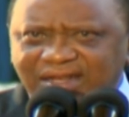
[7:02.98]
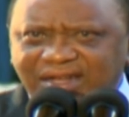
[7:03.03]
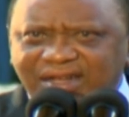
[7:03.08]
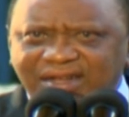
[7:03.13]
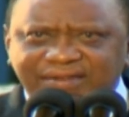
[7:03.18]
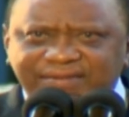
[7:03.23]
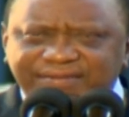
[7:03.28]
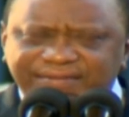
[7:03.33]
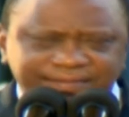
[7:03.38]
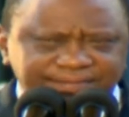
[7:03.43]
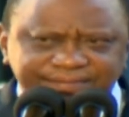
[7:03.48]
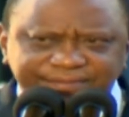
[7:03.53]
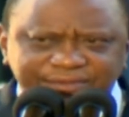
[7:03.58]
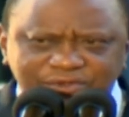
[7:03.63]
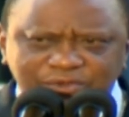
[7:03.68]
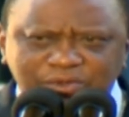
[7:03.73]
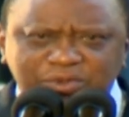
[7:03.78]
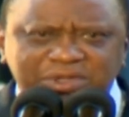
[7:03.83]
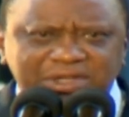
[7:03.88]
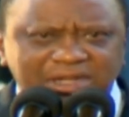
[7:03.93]
I've
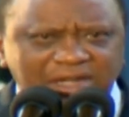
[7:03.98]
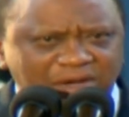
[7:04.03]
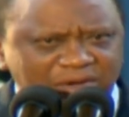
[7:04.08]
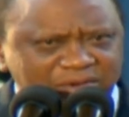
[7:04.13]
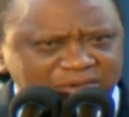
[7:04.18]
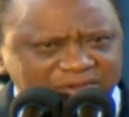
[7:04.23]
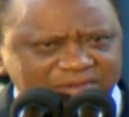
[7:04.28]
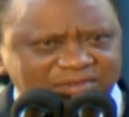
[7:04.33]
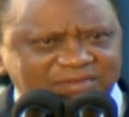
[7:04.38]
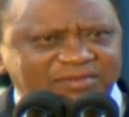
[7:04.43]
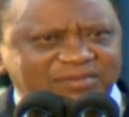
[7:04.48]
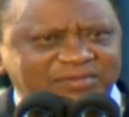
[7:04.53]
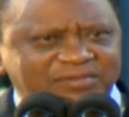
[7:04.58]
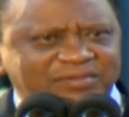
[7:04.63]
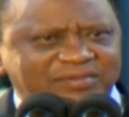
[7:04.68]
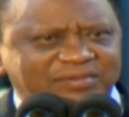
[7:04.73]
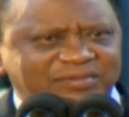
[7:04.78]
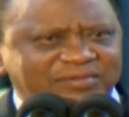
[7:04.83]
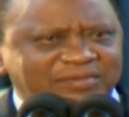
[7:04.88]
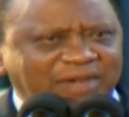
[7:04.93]
sorted out
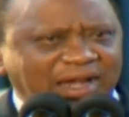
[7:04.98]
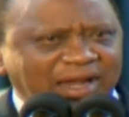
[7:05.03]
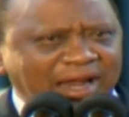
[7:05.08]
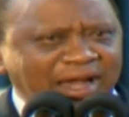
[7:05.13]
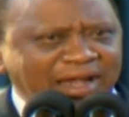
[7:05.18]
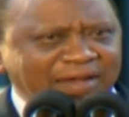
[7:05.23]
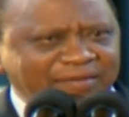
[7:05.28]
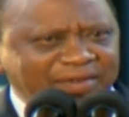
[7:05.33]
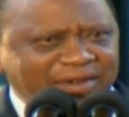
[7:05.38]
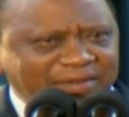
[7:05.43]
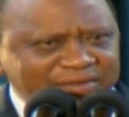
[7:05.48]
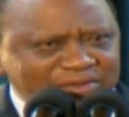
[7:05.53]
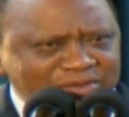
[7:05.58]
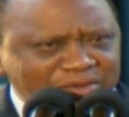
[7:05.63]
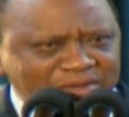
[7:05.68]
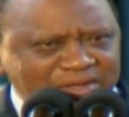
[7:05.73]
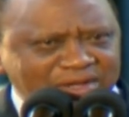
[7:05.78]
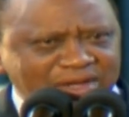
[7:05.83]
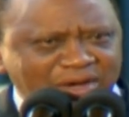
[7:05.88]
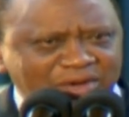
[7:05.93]
my life. I've
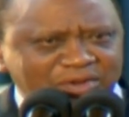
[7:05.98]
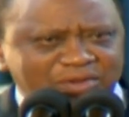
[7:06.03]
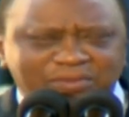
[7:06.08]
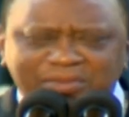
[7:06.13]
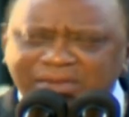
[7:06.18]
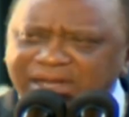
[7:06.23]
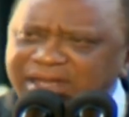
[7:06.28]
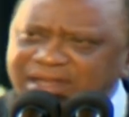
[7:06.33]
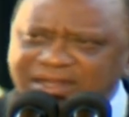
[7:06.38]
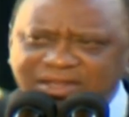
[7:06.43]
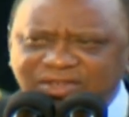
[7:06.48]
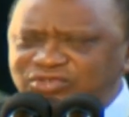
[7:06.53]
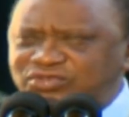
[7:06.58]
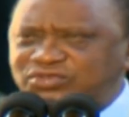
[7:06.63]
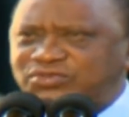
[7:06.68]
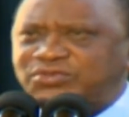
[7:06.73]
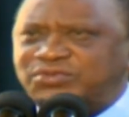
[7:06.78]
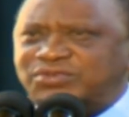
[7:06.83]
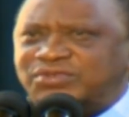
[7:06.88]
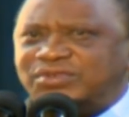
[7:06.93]
sorted out my
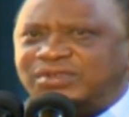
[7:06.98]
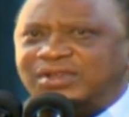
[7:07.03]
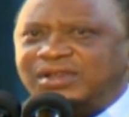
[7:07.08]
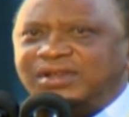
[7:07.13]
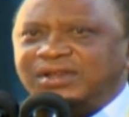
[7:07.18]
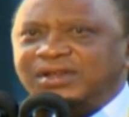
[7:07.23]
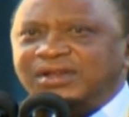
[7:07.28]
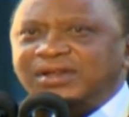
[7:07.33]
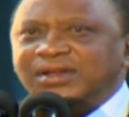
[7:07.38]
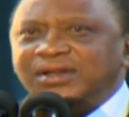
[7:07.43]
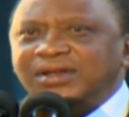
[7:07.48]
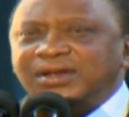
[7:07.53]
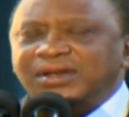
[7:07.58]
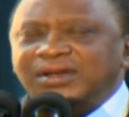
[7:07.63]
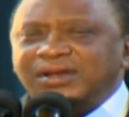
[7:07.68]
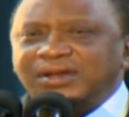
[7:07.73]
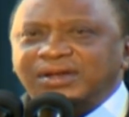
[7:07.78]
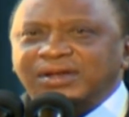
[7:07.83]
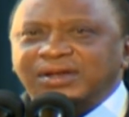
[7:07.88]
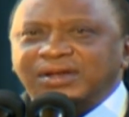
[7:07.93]
issues.
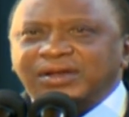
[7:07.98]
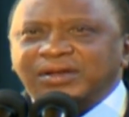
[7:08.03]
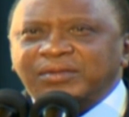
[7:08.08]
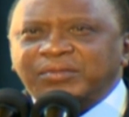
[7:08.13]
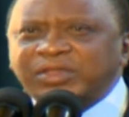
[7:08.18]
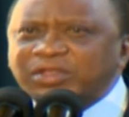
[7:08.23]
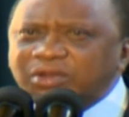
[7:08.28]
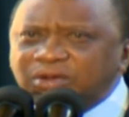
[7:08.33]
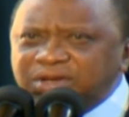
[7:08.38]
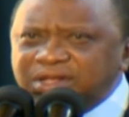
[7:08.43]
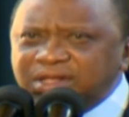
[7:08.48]
But the only